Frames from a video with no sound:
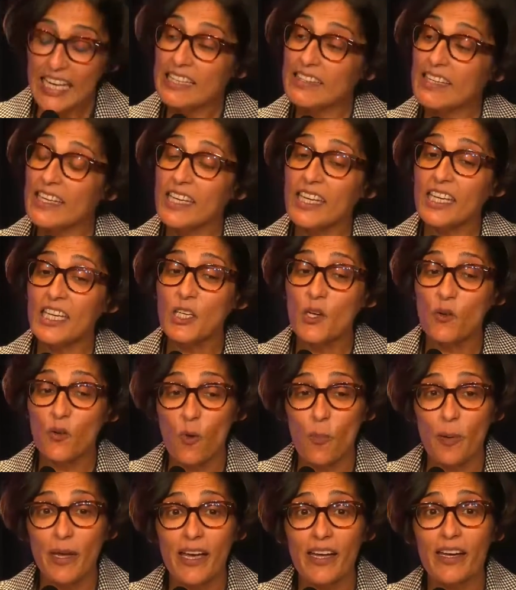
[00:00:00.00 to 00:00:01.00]
The
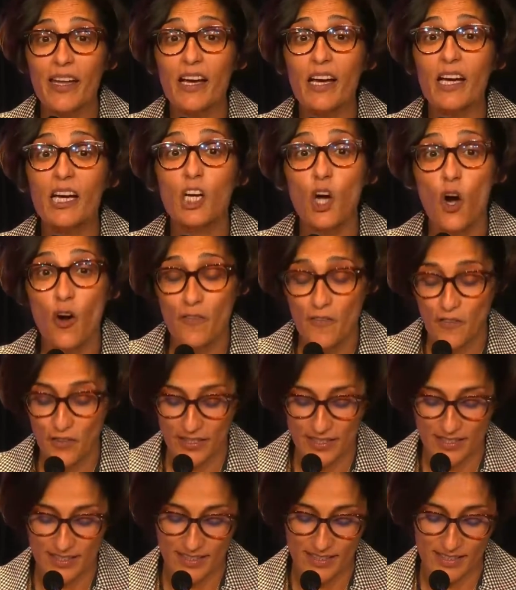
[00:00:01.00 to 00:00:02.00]
Europeana
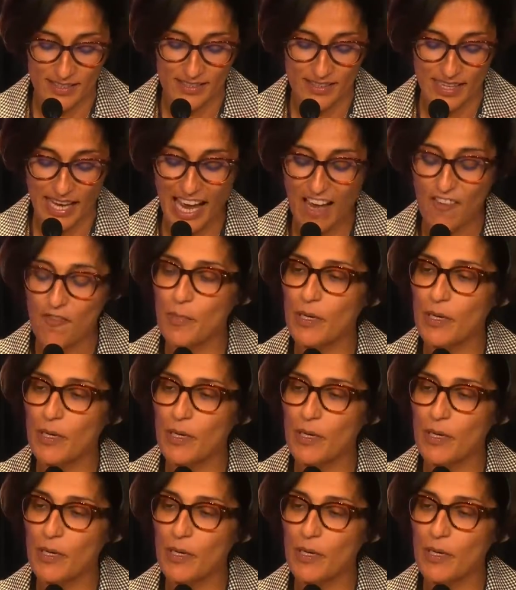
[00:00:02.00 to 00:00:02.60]
conferences have,